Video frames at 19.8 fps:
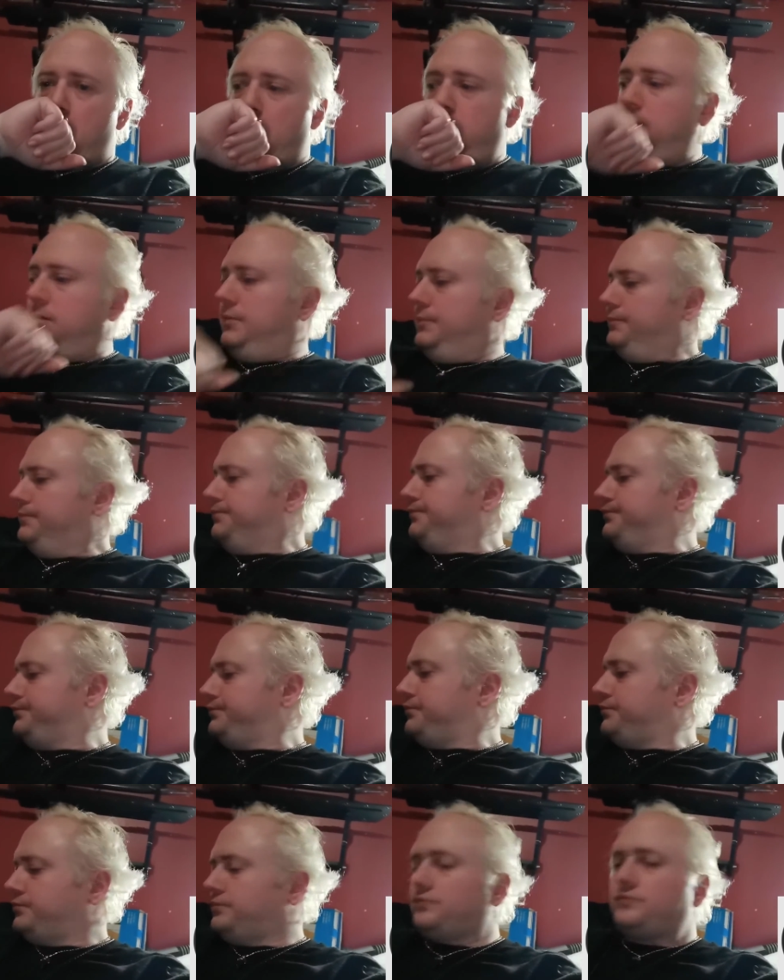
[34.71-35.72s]

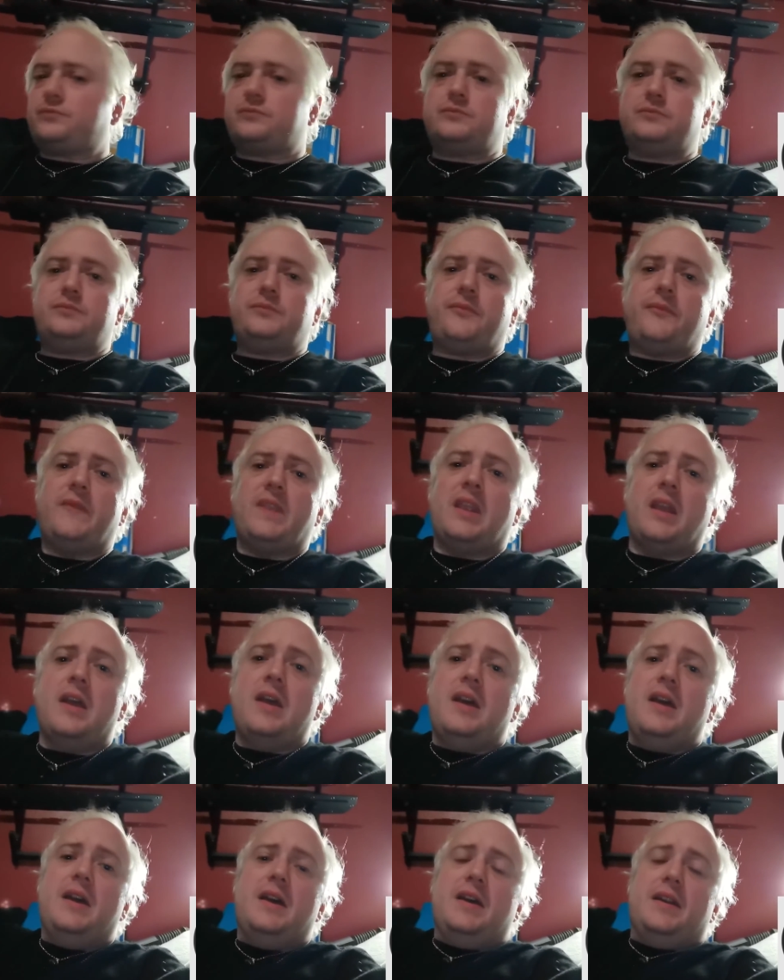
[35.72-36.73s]

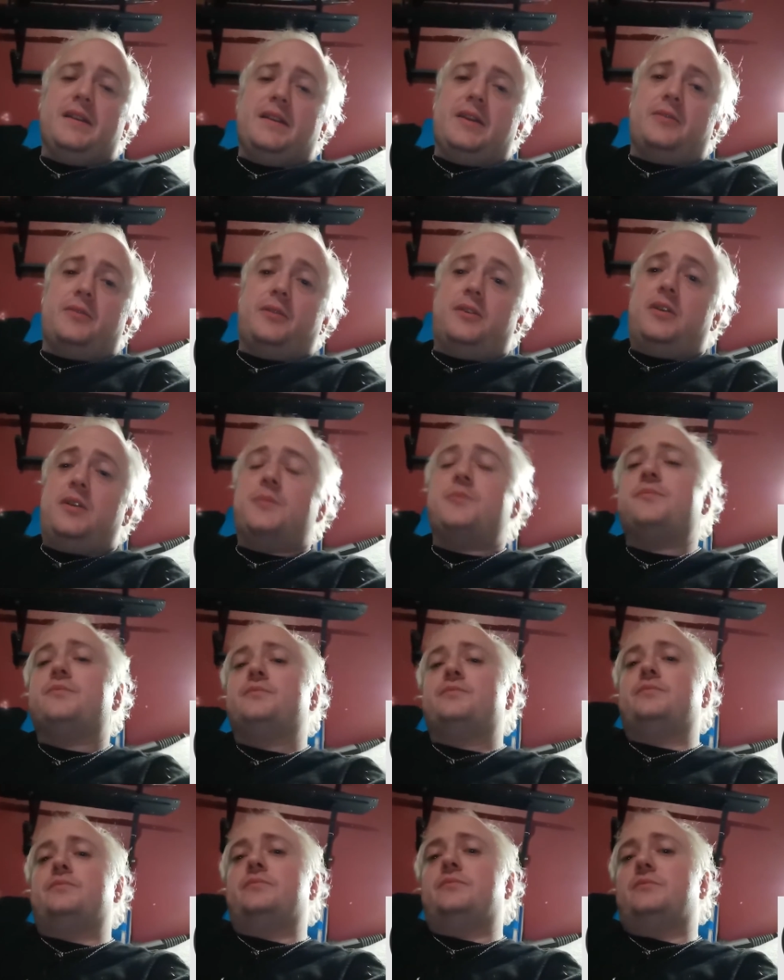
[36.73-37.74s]
Now, I'm
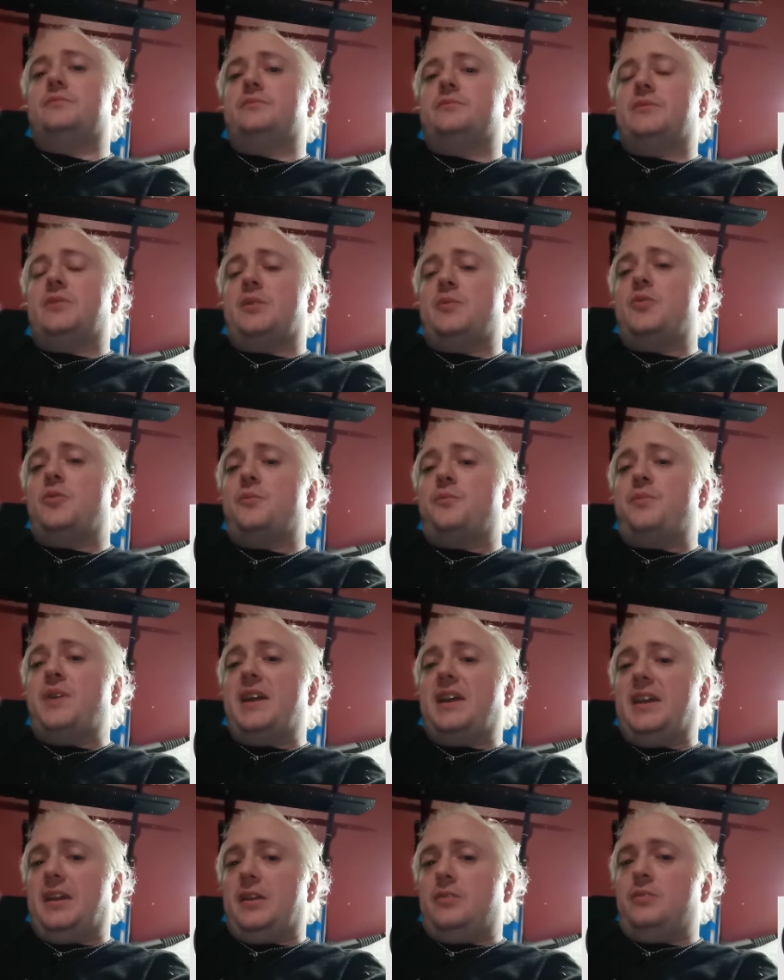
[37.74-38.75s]
not
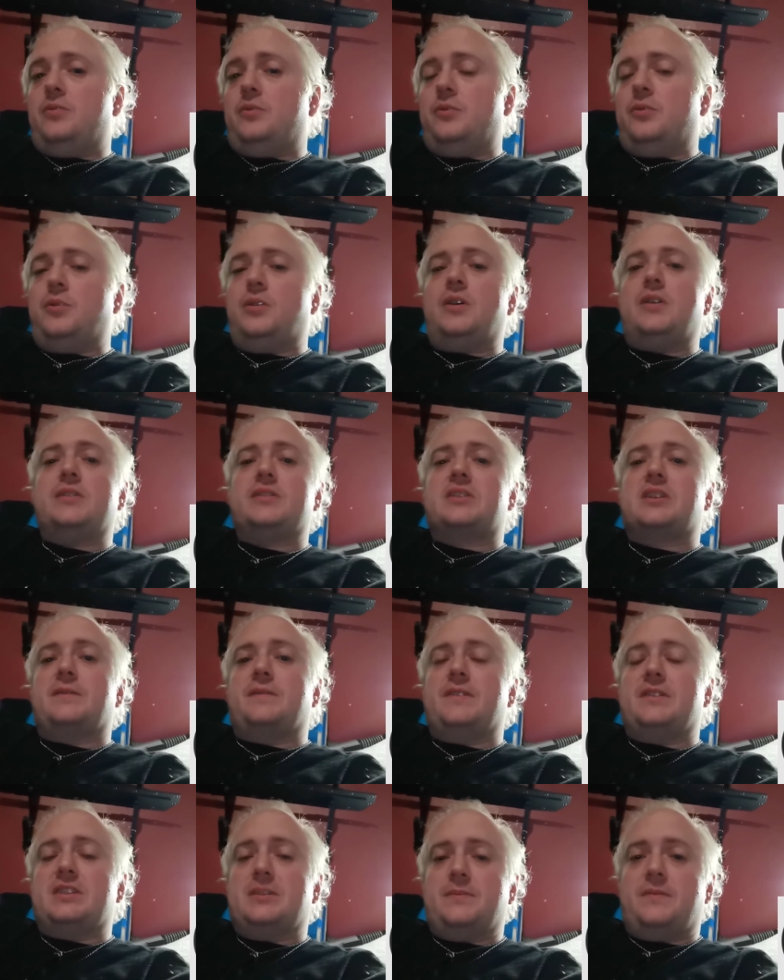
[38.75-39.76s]
begging or
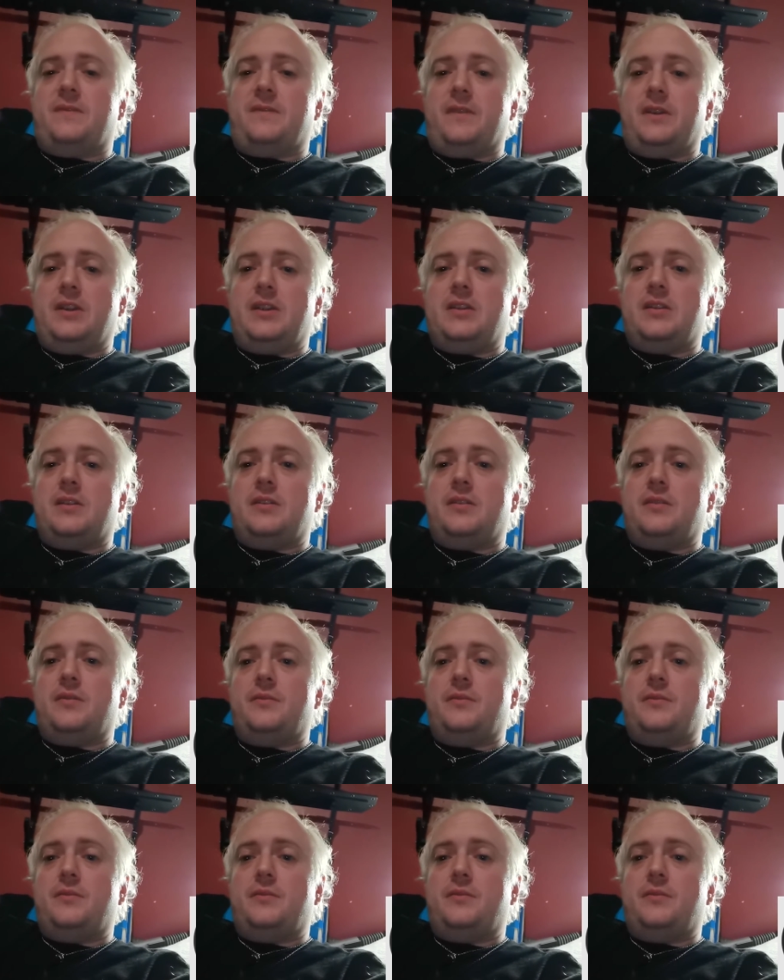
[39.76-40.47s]
asking for sympathy,